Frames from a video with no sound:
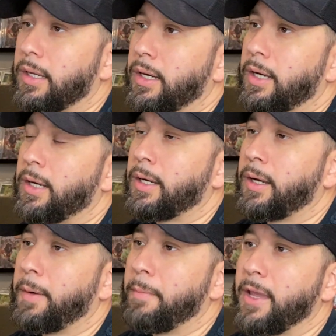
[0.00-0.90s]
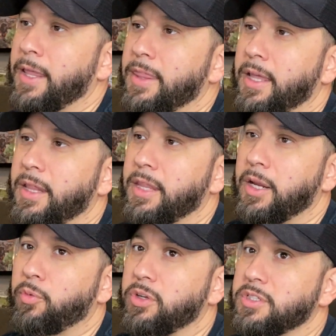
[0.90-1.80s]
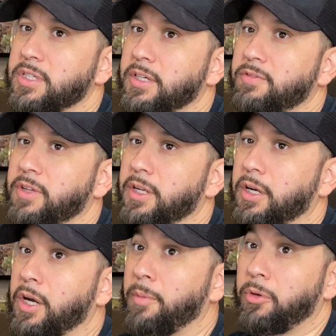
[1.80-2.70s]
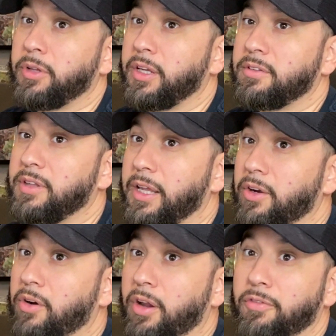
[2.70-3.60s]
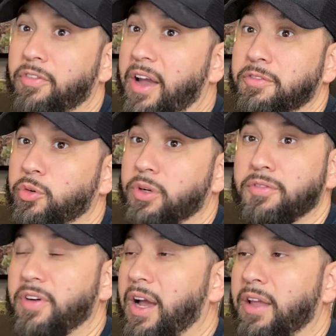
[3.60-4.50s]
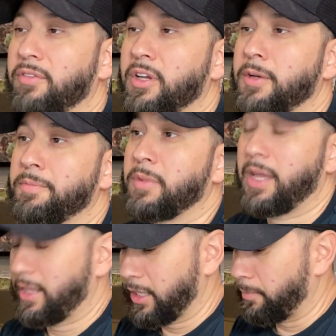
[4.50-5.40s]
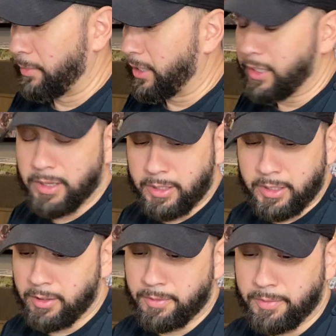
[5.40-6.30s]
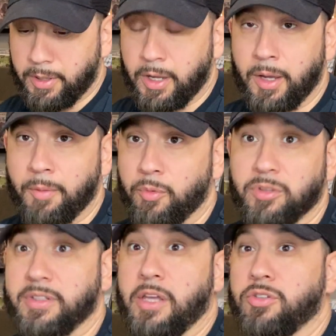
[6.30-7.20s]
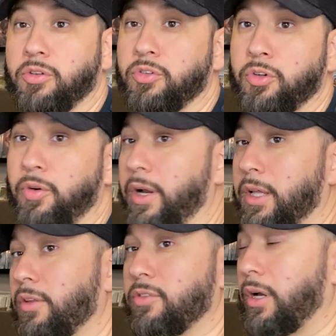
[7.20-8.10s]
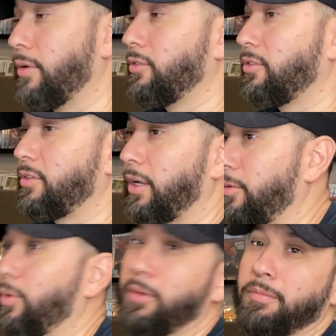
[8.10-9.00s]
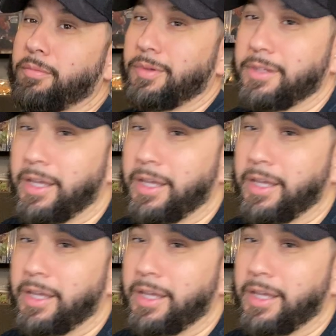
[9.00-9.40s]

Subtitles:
and then they received it a couple days later on 5/25, and then immediately was scheduled for grading. So I was just like, what the